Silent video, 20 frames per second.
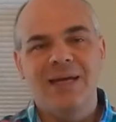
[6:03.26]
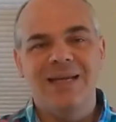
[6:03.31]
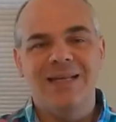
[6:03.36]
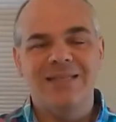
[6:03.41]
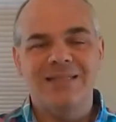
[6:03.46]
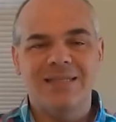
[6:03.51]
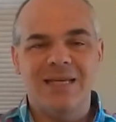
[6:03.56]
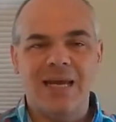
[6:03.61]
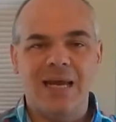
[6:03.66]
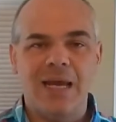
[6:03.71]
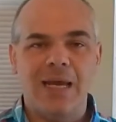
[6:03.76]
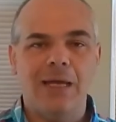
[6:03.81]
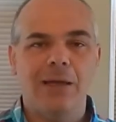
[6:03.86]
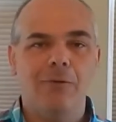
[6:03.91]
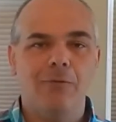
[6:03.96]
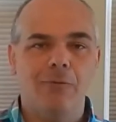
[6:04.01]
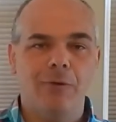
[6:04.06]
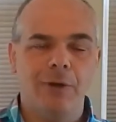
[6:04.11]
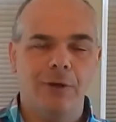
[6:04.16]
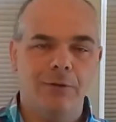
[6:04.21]
It's
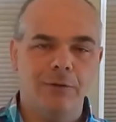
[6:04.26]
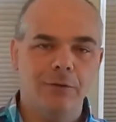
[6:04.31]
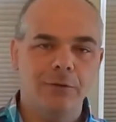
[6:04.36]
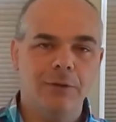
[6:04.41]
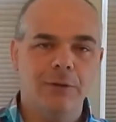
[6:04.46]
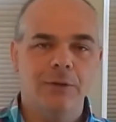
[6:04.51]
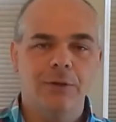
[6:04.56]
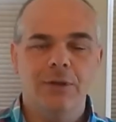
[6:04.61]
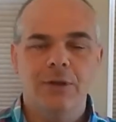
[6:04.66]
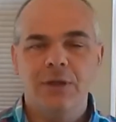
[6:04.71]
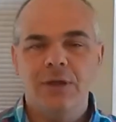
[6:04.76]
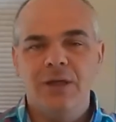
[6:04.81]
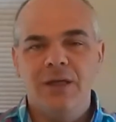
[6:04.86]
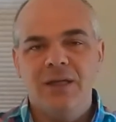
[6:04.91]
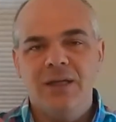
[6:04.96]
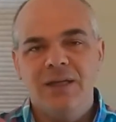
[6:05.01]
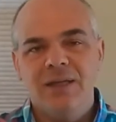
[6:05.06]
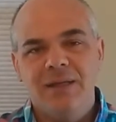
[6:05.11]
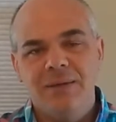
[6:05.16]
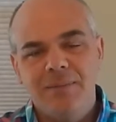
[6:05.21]
hand riddled.
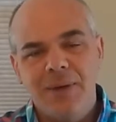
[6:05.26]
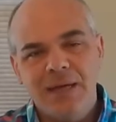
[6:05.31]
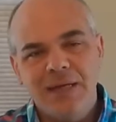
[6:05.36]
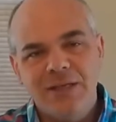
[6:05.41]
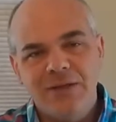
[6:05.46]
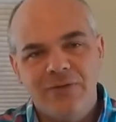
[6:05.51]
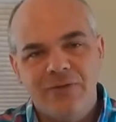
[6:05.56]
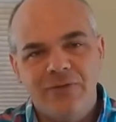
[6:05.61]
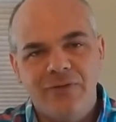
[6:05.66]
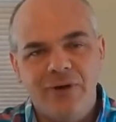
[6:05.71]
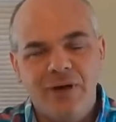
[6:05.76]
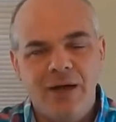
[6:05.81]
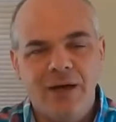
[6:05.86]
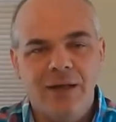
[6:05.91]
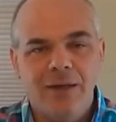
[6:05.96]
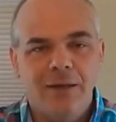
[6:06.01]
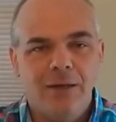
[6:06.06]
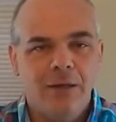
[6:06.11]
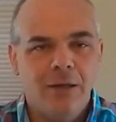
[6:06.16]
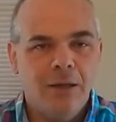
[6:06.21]
It makes it
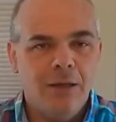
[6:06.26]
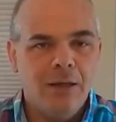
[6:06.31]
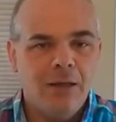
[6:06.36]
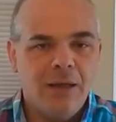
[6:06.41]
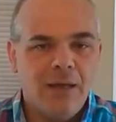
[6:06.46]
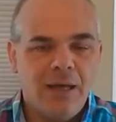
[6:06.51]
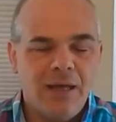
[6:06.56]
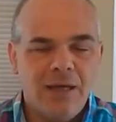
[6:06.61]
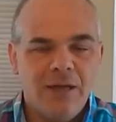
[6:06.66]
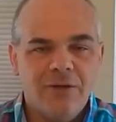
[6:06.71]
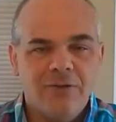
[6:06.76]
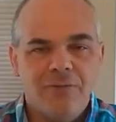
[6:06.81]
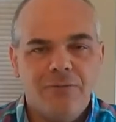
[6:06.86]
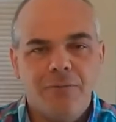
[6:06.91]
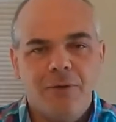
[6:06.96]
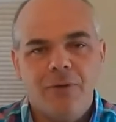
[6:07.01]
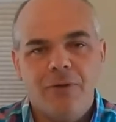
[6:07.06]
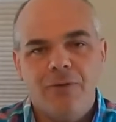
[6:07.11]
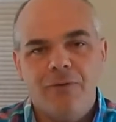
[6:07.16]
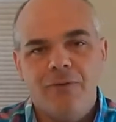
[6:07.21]
fun. And it's
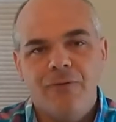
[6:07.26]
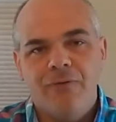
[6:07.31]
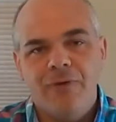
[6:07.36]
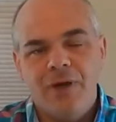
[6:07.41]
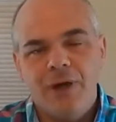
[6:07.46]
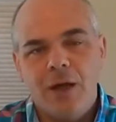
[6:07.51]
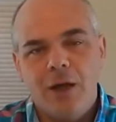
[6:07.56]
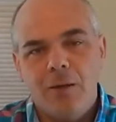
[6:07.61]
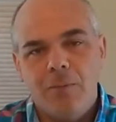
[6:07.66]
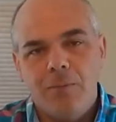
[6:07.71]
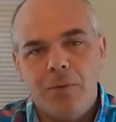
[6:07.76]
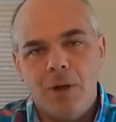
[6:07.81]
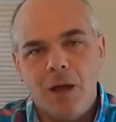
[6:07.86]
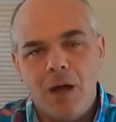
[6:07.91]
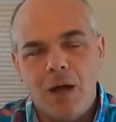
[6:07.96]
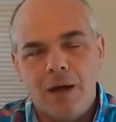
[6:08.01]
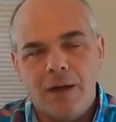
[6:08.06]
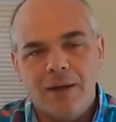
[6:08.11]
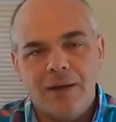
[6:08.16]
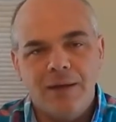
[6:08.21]
with Vidal
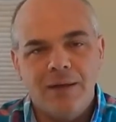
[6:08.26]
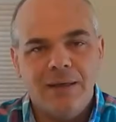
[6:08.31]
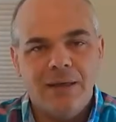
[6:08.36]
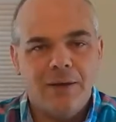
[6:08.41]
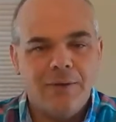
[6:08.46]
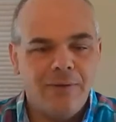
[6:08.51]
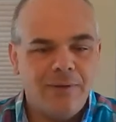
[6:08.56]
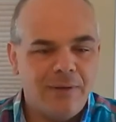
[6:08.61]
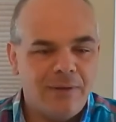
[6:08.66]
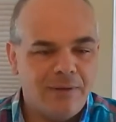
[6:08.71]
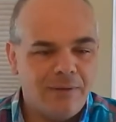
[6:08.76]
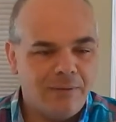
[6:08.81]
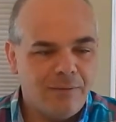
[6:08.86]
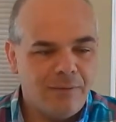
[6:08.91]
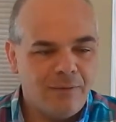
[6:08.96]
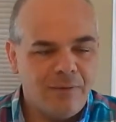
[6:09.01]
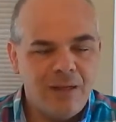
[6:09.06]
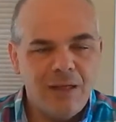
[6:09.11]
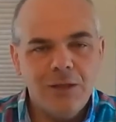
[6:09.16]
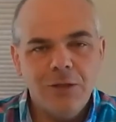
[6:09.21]
Blanc. Now,
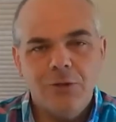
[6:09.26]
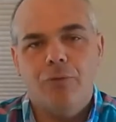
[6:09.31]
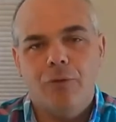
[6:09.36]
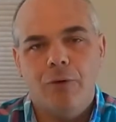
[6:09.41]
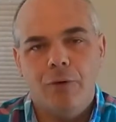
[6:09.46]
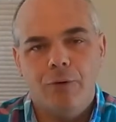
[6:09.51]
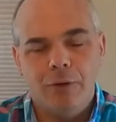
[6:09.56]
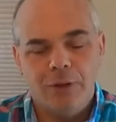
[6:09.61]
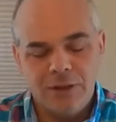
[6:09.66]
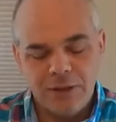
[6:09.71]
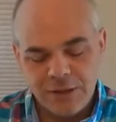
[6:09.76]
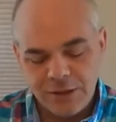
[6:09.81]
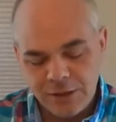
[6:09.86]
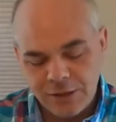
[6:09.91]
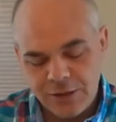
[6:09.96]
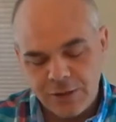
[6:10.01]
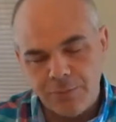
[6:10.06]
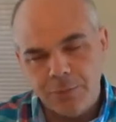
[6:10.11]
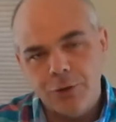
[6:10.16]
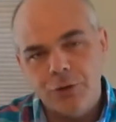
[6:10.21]
this
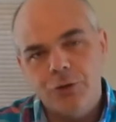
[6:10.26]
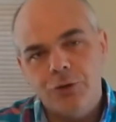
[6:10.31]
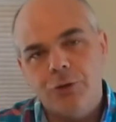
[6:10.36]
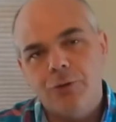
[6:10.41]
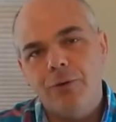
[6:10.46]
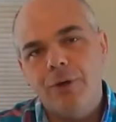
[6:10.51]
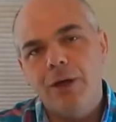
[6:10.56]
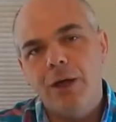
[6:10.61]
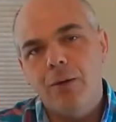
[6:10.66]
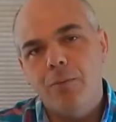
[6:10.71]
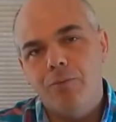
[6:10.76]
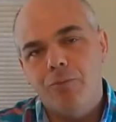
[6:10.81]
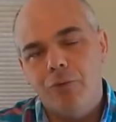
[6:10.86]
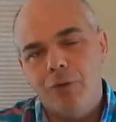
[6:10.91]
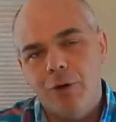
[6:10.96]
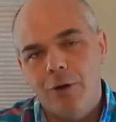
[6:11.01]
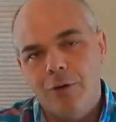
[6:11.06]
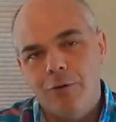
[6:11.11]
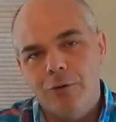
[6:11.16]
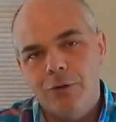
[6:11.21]
is a Missouri
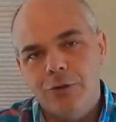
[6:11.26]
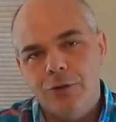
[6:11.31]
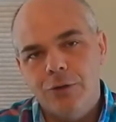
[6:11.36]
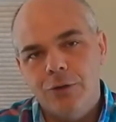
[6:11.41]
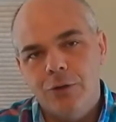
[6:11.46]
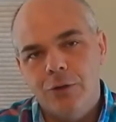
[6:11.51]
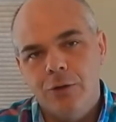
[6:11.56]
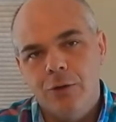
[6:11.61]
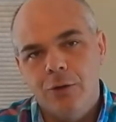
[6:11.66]
approach